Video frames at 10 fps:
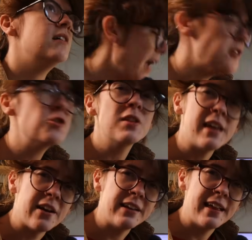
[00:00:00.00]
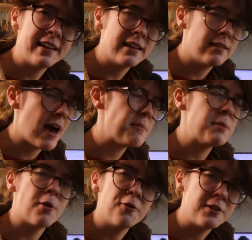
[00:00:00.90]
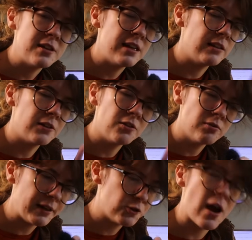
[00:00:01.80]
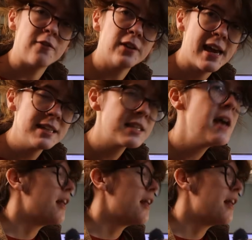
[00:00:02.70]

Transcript: I usually carry like ibuprofen in a little like travel case,